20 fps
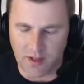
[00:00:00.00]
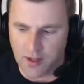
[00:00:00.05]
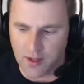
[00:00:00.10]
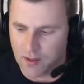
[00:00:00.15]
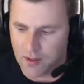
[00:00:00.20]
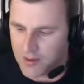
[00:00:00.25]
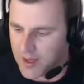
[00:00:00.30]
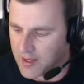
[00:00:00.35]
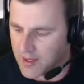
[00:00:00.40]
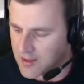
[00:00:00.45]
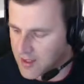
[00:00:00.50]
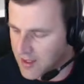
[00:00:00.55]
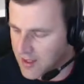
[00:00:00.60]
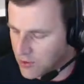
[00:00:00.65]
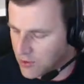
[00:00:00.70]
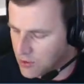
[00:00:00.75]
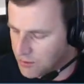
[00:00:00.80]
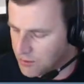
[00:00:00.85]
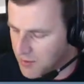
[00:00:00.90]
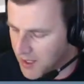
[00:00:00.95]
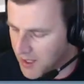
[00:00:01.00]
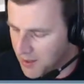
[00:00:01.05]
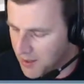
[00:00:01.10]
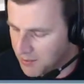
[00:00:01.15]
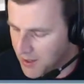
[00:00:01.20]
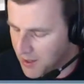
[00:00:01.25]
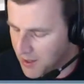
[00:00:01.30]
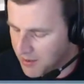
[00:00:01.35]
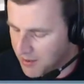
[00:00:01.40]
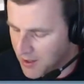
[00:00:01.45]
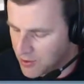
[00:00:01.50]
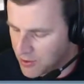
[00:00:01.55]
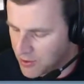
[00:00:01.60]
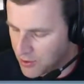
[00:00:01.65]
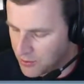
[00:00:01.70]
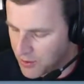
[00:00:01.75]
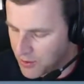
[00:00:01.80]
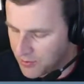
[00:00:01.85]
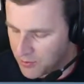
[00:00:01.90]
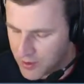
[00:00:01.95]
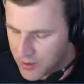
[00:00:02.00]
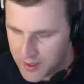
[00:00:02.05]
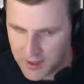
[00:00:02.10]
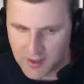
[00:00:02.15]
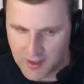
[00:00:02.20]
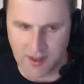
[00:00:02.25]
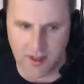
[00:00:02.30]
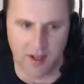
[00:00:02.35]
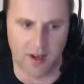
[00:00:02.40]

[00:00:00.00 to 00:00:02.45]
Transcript: 2,800 milliamp hour battery or whatever it is,